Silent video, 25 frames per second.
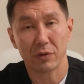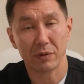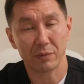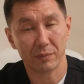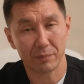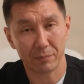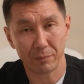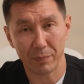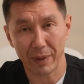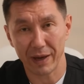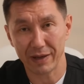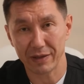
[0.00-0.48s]

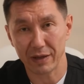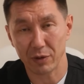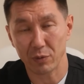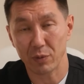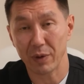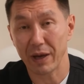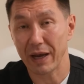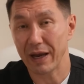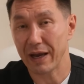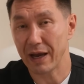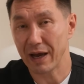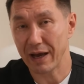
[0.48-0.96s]
By the
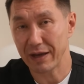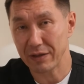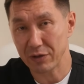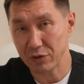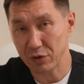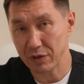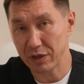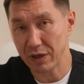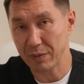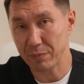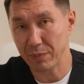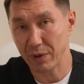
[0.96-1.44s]
way, I talk
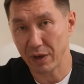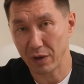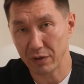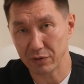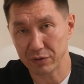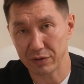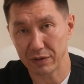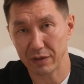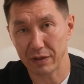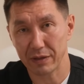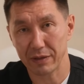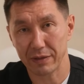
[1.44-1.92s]
about
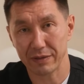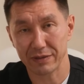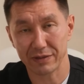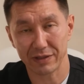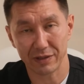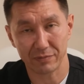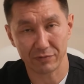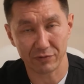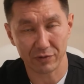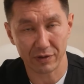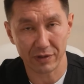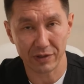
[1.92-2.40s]

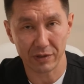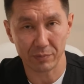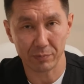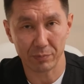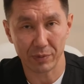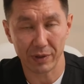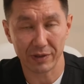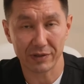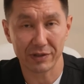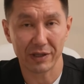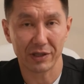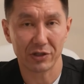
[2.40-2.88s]
different
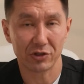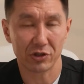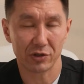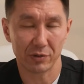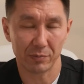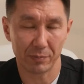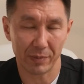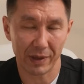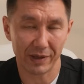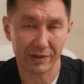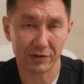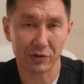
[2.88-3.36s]
implantation
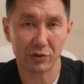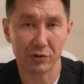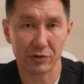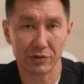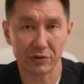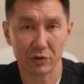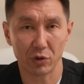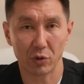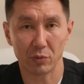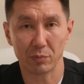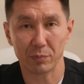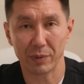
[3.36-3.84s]
methods
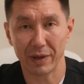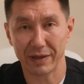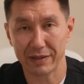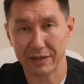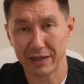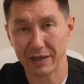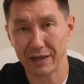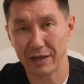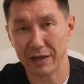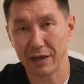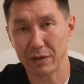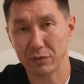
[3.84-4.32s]
on my
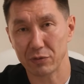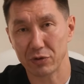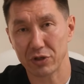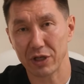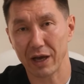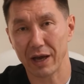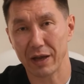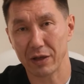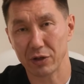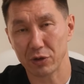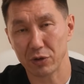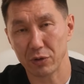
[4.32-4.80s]
Telegram
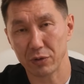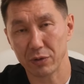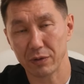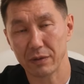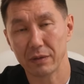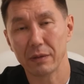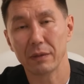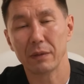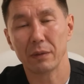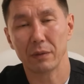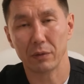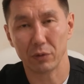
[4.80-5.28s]
channel.
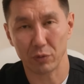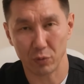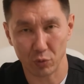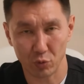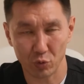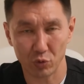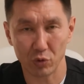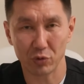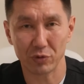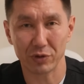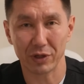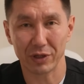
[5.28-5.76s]
Follow
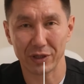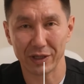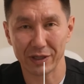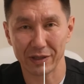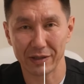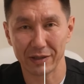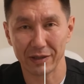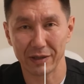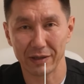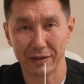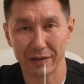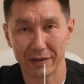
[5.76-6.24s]
the
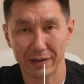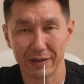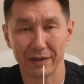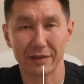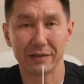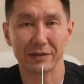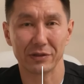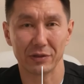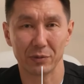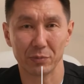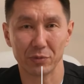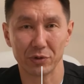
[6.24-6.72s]
link and
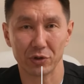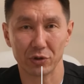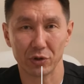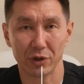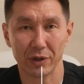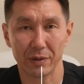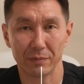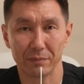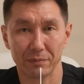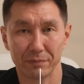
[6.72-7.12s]
subscribe.